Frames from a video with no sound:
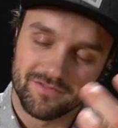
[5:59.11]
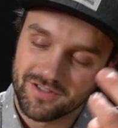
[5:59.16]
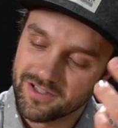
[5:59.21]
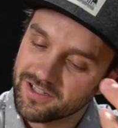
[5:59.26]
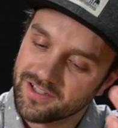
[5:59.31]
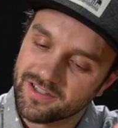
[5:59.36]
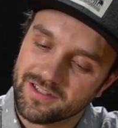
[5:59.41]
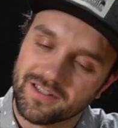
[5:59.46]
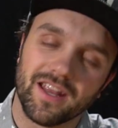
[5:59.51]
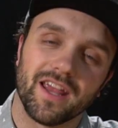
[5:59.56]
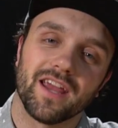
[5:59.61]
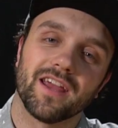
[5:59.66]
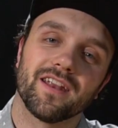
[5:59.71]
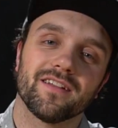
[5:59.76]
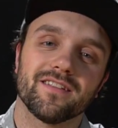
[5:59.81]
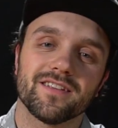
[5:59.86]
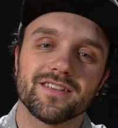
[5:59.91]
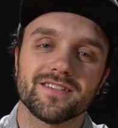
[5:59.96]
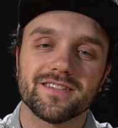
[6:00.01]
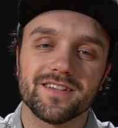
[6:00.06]
staying
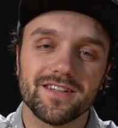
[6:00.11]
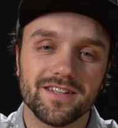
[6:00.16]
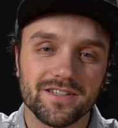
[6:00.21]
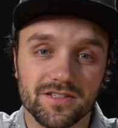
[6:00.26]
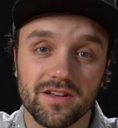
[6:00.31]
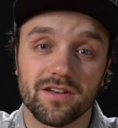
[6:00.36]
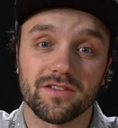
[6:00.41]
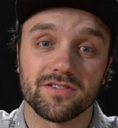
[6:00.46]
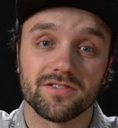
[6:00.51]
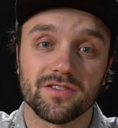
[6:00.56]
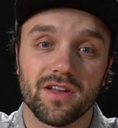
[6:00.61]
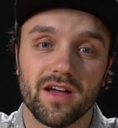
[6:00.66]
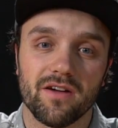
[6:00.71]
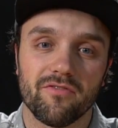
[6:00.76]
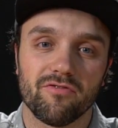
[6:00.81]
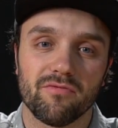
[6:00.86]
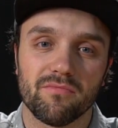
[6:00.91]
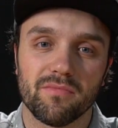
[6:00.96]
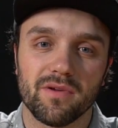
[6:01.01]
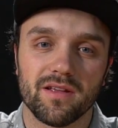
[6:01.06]
in the city is also not
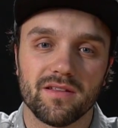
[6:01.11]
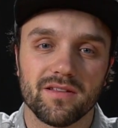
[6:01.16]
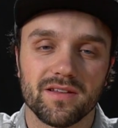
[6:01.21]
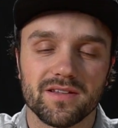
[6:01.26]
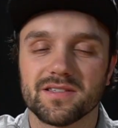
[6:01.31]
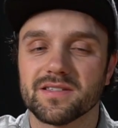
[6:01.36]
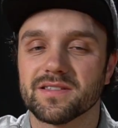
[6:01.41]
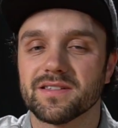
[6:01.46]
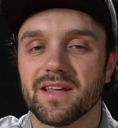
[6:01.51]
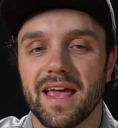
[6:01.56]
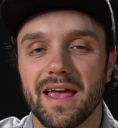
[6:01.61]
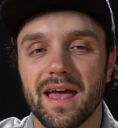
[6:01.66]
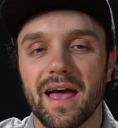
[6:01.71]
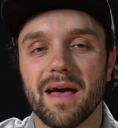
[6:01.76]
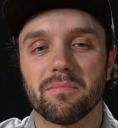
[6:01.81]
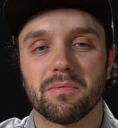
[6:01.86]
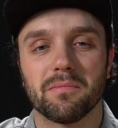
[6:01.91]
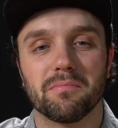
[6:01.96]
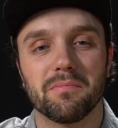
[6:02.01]
for me. This is a happy